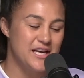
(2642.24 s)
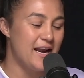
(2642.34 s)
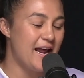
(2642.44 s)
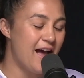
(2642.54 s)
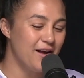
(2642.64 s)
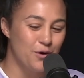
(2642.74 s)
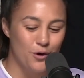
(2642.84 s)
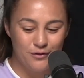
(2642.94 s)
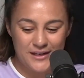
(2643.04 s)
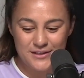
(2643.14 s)
shout out
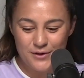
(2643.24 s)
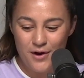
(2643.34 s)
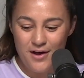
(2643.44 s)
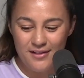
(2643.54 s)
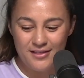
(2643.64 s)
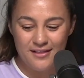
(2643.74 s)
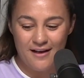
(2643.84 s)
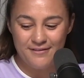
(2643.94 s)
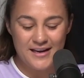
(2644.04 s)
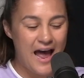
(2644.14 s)
Core Restore. The
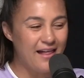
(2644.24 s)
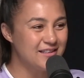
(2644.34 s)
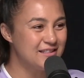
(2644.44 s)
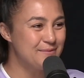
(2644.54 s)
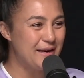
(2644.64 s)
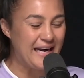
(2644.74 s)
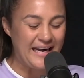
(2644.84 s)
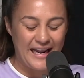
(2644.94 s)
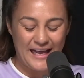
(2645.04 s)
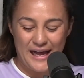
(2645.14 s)
Yep. lovely Alex has
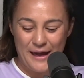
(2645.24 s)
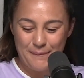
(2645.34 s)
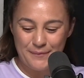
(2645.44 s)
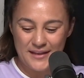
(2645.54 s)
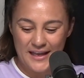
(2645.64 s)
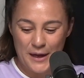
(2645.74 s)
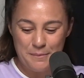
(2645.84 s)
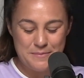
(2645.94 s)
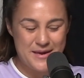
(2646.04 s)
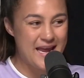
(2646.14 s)
been um,
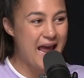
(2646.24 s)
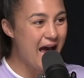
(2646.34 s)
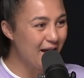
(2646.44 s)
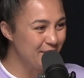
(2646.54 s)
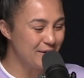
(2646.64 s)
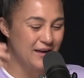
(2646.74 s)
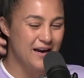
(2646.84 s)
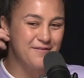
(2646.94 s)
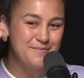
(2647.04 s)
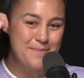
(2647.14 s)
helping me you. out, looking
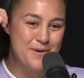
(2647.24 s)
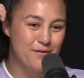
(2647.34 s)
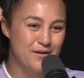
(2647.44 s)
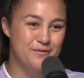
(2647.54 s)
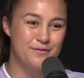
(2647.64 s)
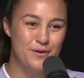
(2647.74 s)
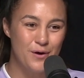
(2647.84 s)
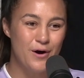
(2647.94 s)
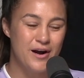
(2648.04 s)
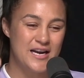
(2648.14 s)
Yep. after my pelvic
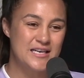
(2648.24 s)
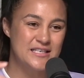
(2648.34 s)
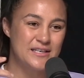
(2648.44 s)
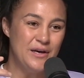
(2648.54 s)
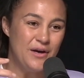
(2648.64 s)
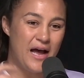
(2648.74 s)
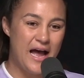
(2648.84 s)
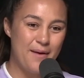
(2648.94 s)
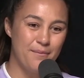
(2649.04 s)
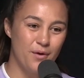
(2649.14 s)
floor, and
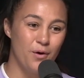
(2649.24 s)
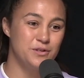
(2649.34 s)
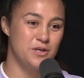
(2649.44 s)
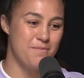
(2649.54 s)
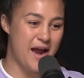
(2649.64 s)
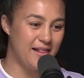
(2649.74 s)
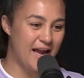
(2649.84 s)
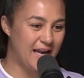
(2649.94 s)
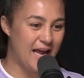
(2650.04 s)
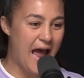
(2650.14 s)
um, also my
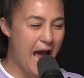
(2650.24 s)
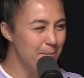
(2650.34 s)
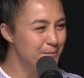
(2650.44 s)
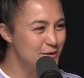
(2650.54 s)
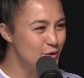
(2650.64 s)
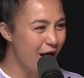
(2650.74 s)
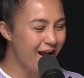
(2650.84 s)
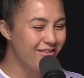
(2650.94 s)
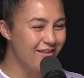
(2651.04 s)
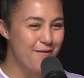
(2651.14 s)
like ab
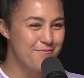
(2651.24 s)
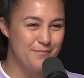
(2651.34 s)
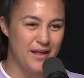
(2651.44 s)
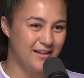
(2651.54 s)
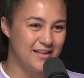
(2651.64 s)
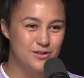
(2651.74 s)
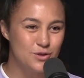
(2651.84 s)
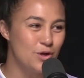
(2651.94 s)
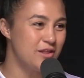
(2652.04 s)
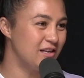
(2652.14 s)
strength. I like there's
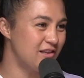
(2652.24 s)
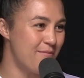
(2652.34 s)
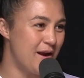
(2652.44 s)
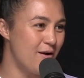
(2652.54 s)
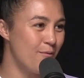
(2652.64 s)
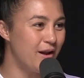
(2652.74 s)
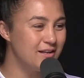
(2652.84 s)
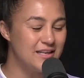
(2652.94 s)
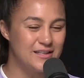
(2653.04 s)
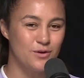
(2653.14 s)
two things I've been on.
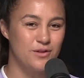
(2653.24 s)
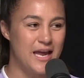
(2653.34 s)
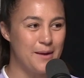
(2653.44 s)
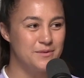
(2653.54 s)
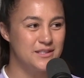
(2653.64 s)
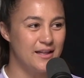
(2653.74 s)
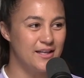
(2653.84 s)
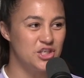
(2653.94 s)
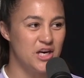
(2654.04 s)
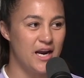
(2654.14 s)
One it's called the
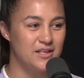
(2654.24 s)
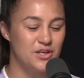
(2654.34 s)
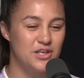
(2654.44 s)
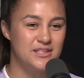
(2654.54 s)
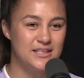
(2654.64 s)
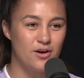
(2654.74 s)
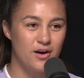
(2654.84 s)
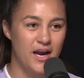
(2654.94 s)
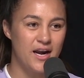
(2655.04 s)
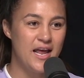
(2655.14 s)
Emsella chair. So you sit
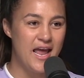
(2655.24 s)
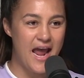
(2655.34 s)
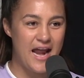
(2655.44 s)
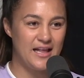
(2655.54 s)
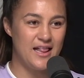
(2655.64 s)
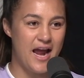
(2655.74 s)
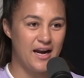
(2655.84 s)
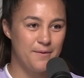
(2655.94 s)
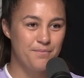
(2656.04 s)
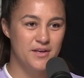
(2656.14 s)
on it and it
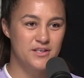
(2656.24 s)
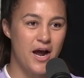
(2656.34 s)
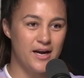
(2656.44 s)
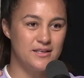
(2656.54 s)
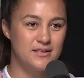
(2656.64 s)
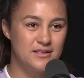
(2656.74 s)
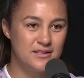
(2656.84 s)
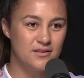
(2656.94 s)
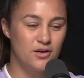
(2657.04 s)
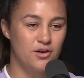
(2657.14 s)
like
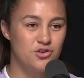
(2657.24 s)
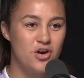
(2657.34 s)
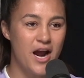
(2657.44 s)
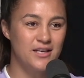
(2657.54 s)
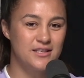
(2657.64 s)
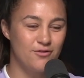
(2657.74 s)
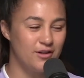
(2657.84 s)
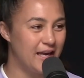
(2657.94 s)
tightens or contracts and